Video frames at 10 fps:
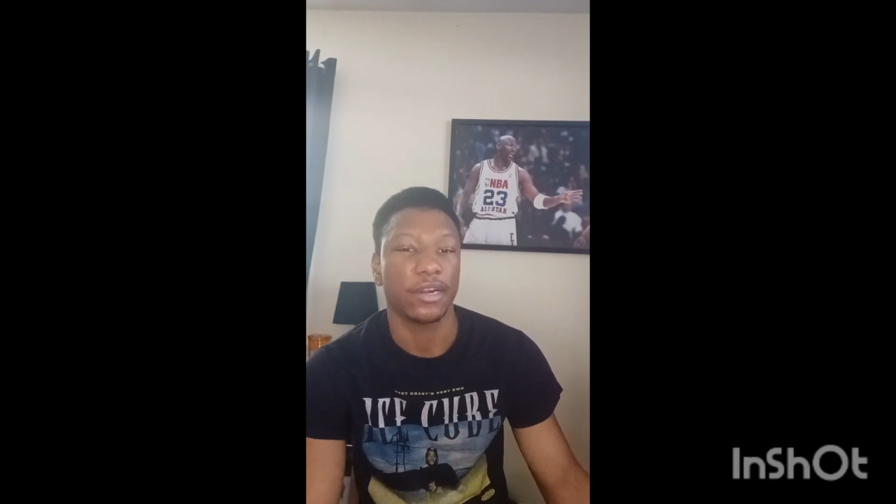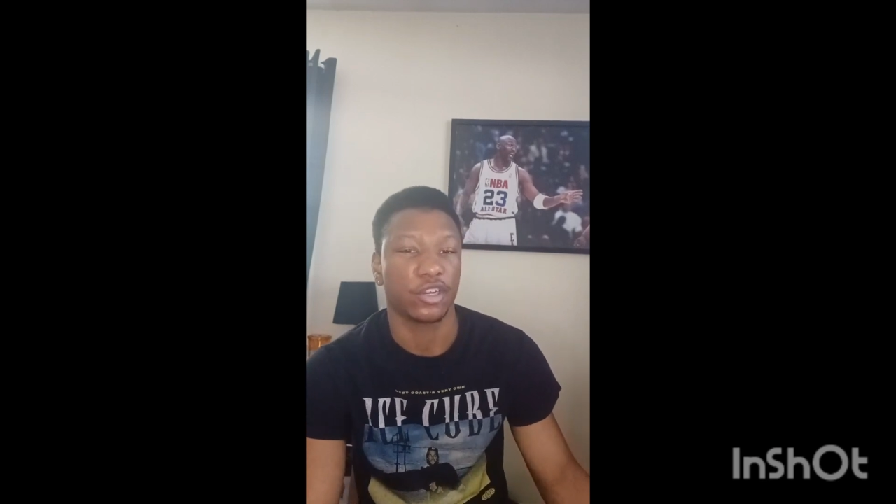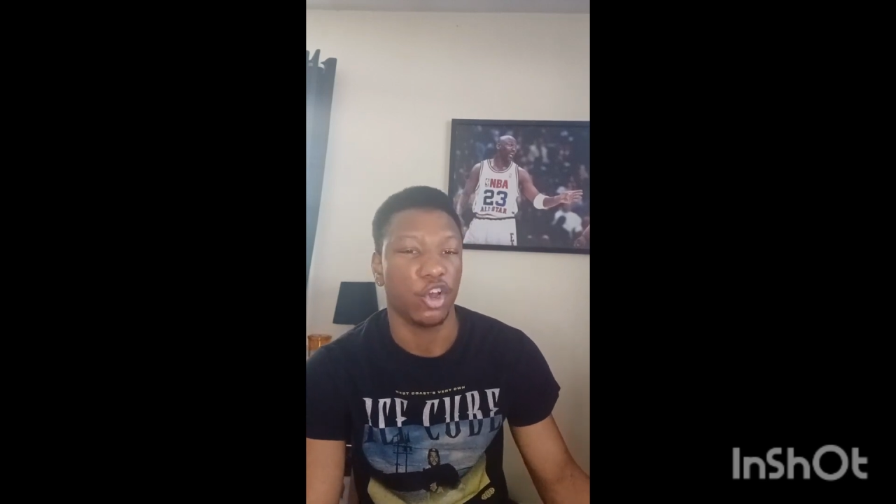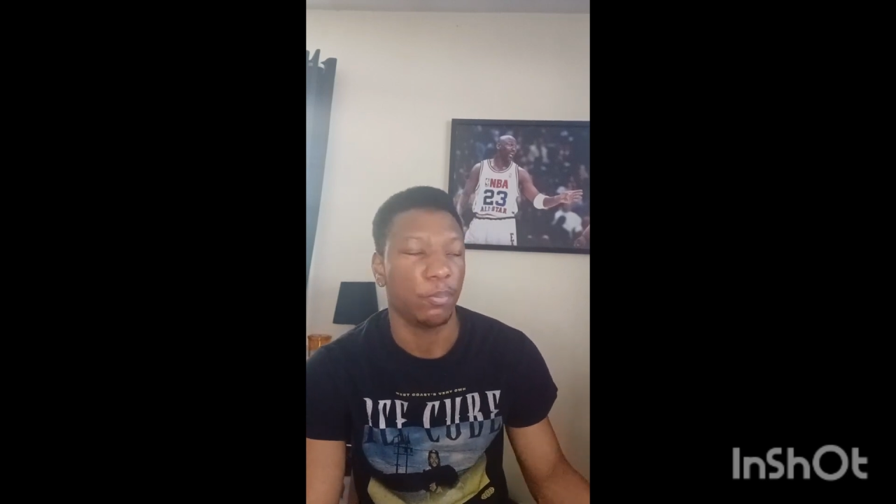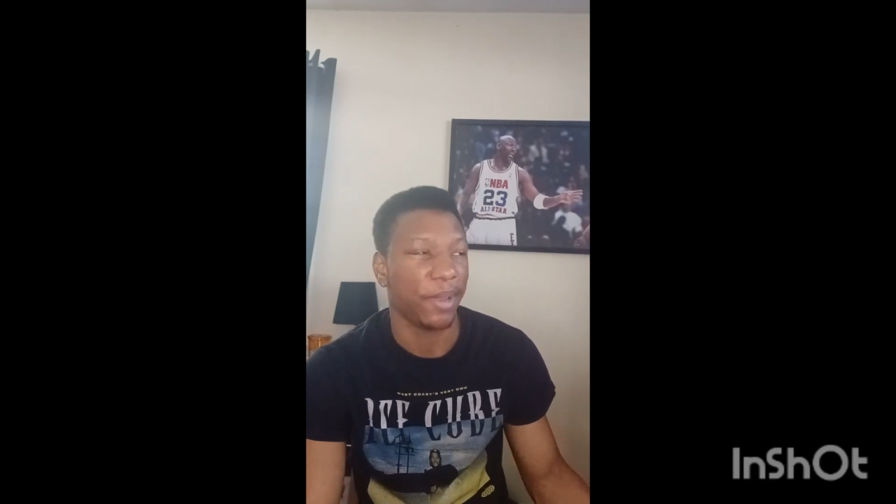to
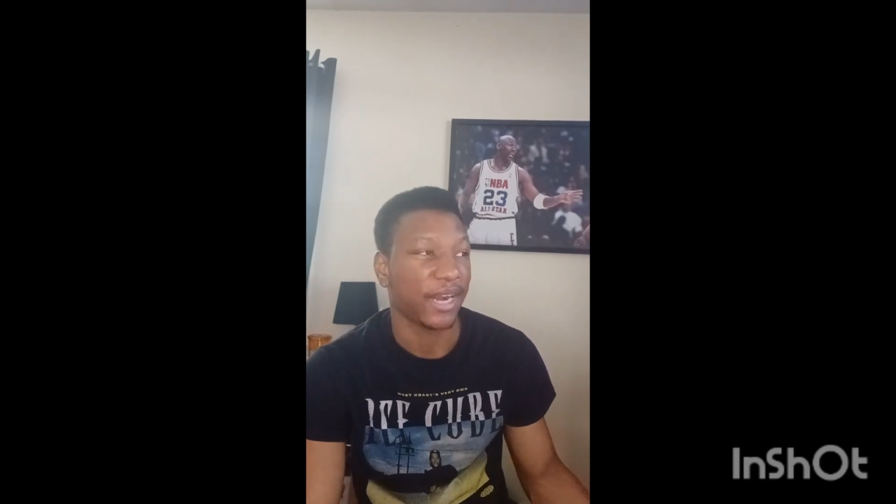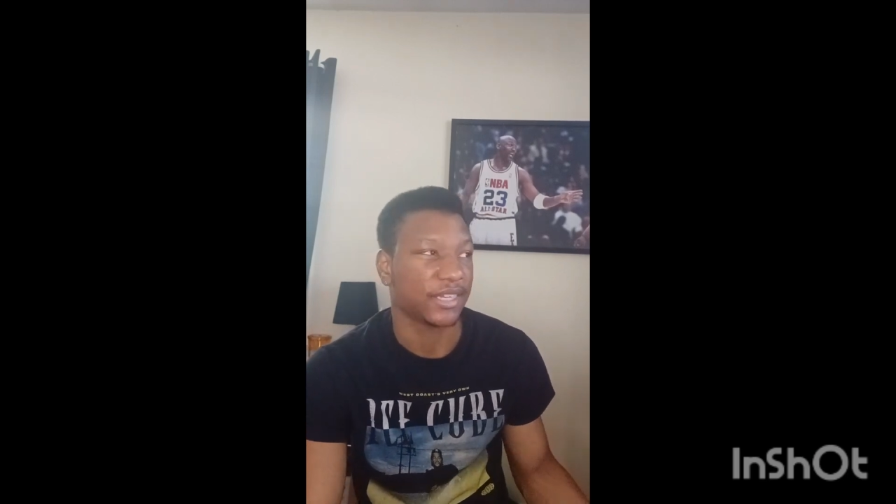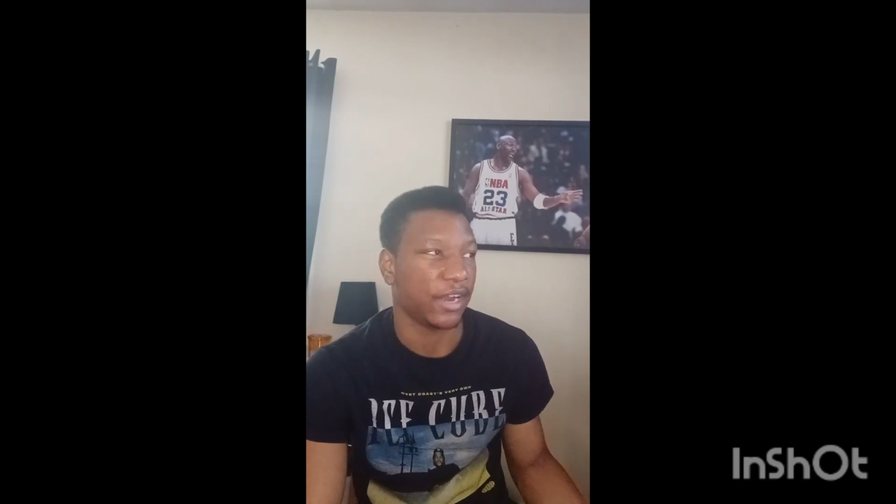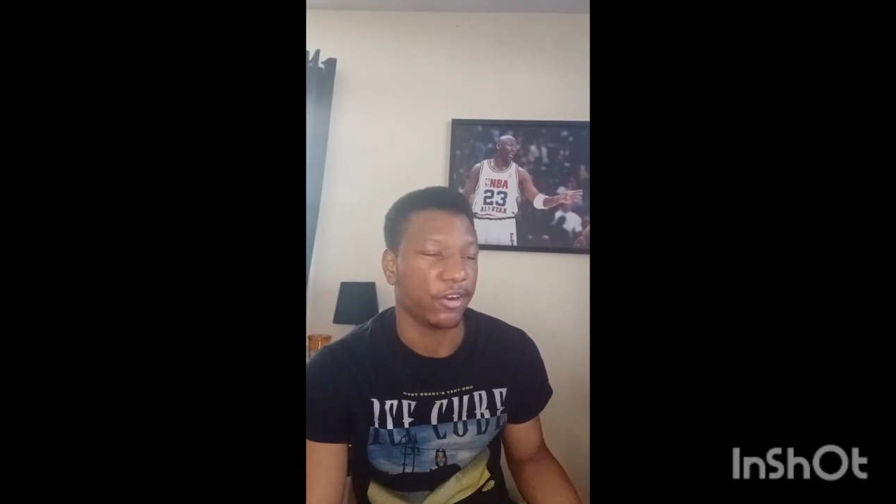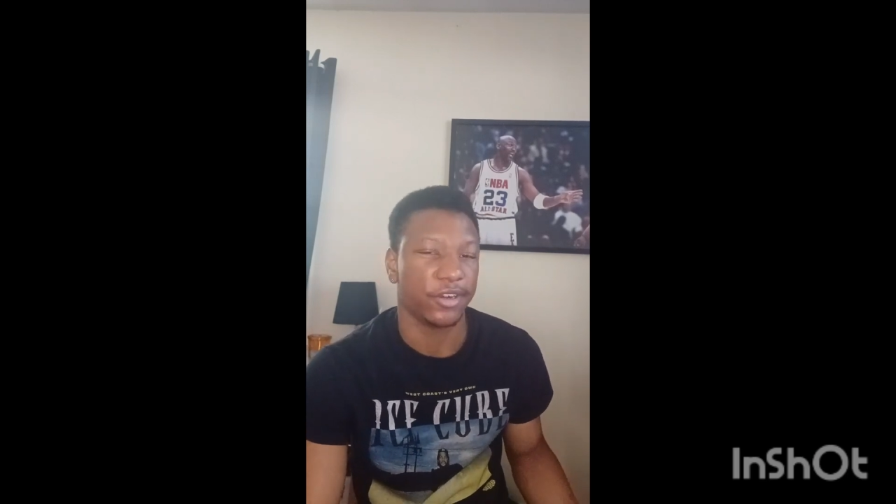go back to
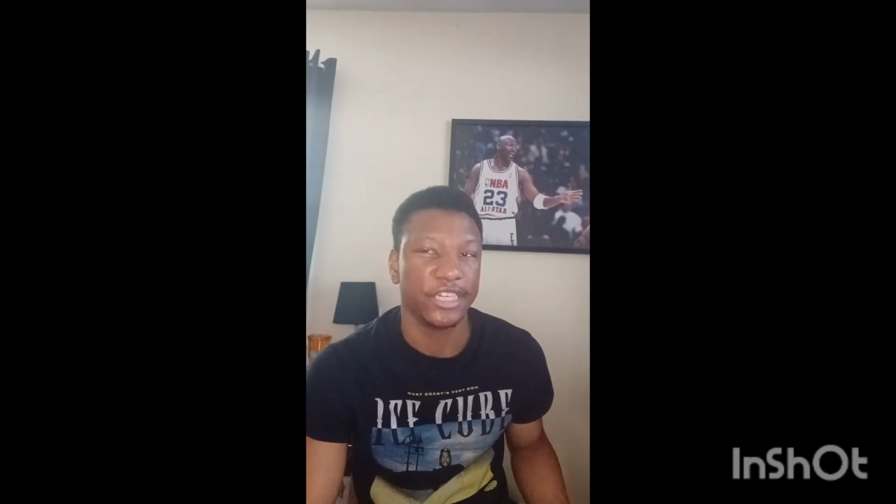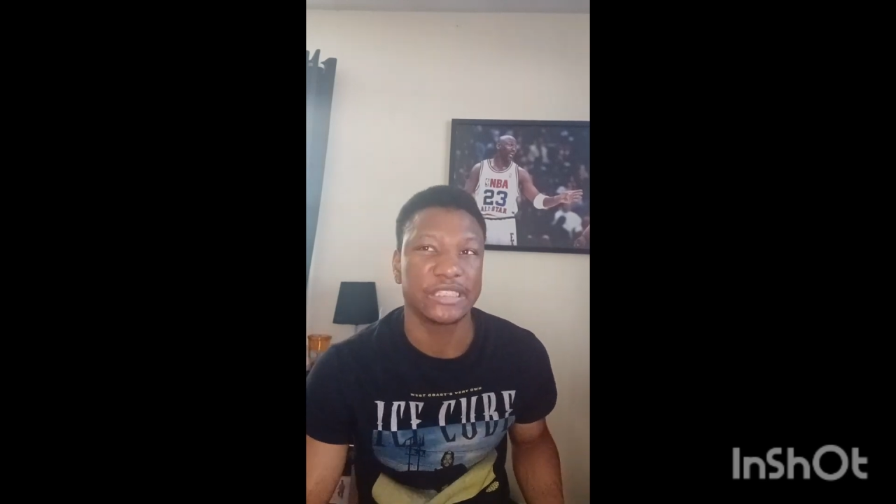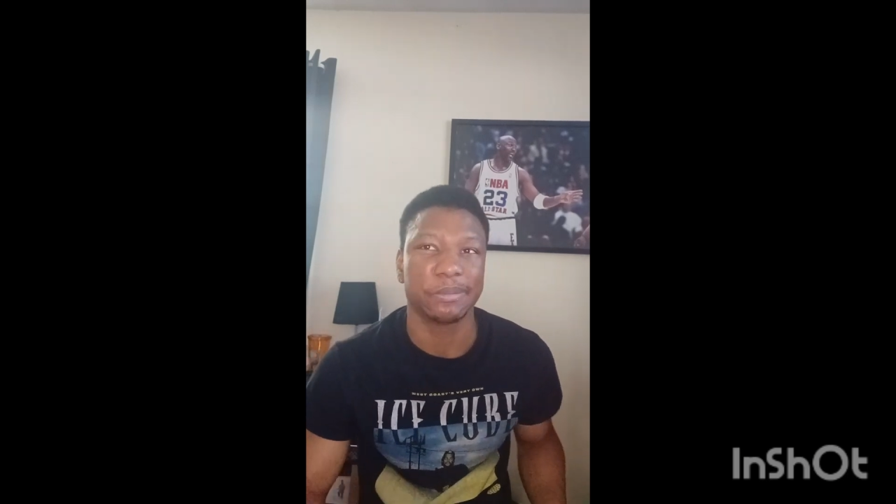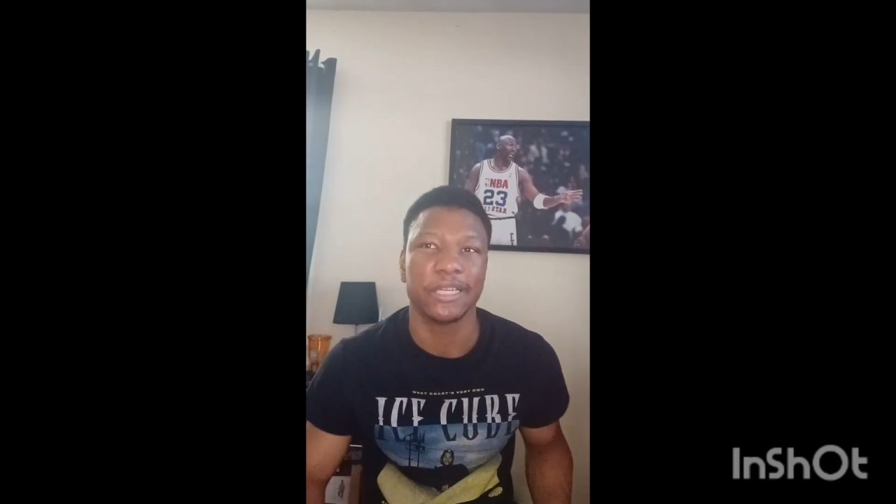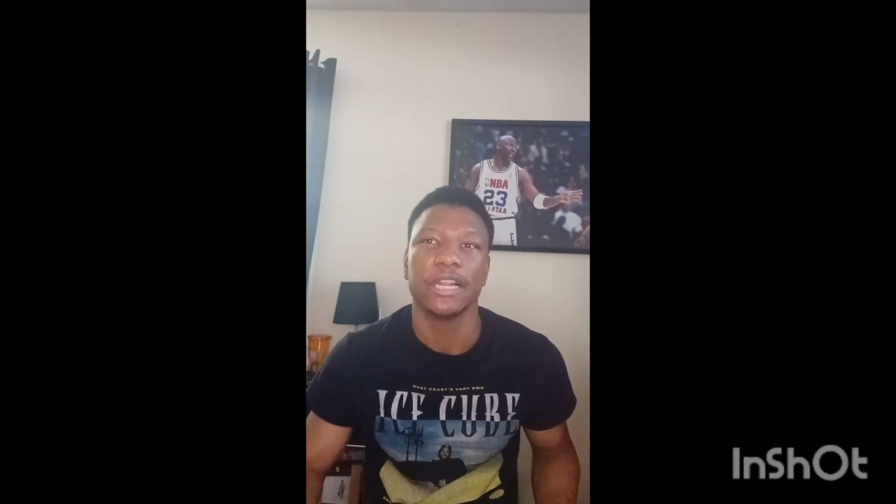Aaron
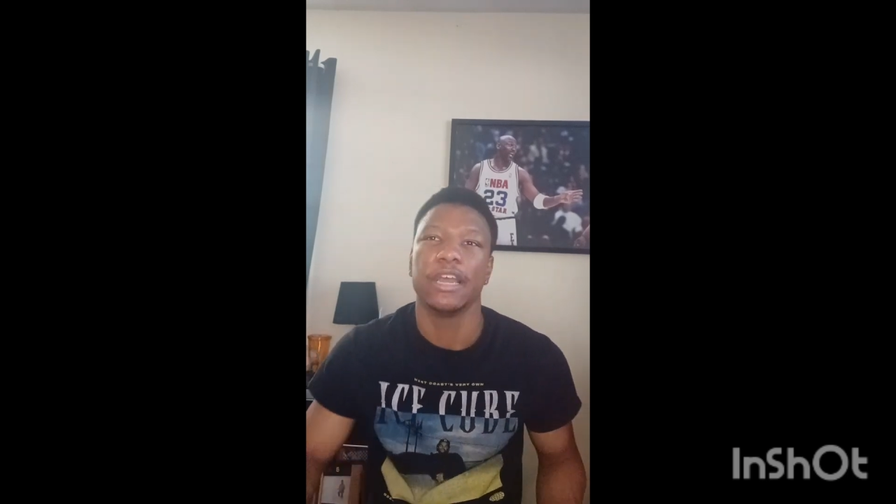Nesmith,